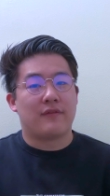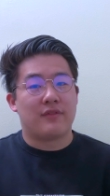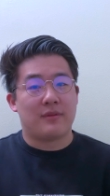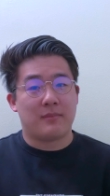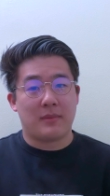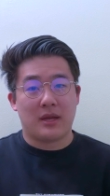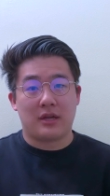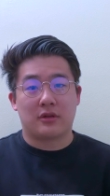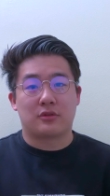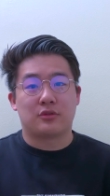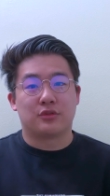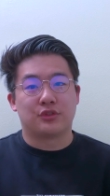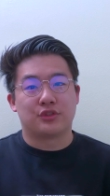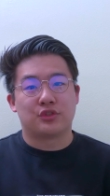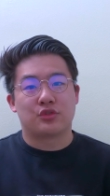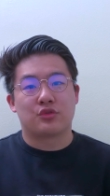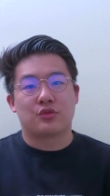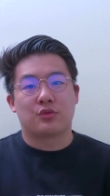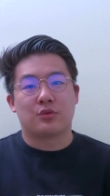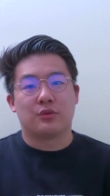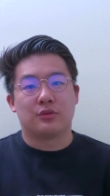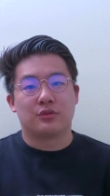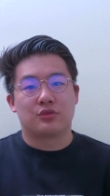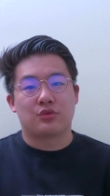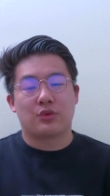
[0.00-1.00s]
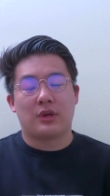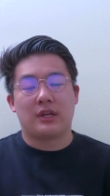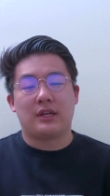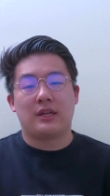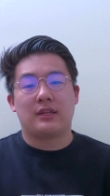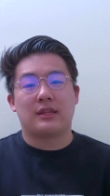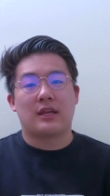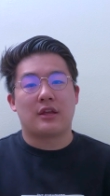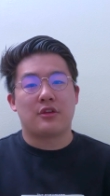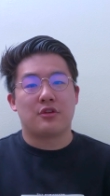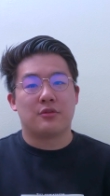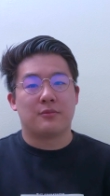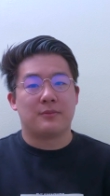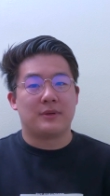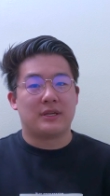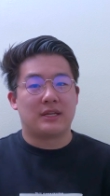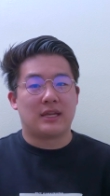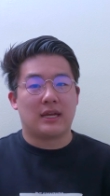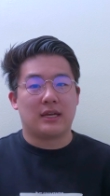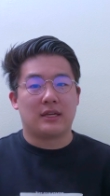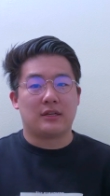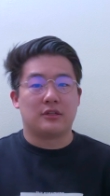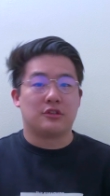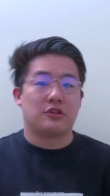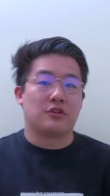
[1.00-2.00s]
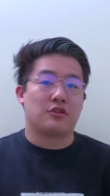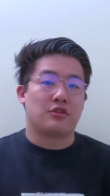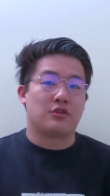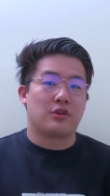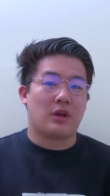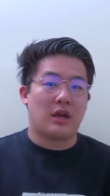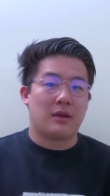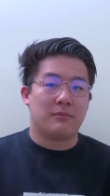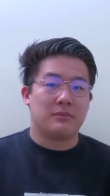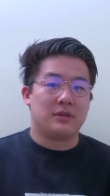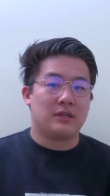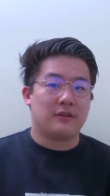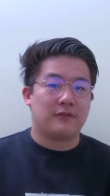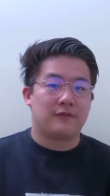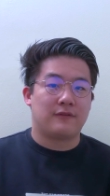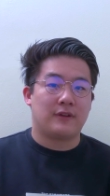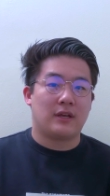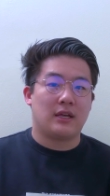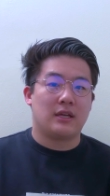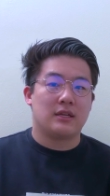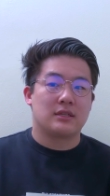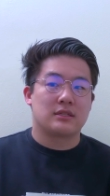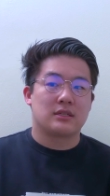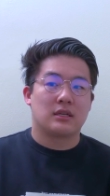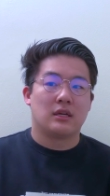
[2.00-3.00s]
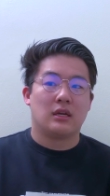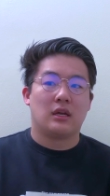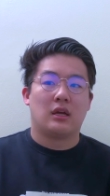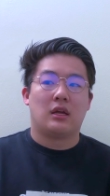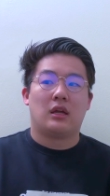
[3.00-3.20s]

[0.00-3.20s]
the medical school training that you'll be getting during your MD phase.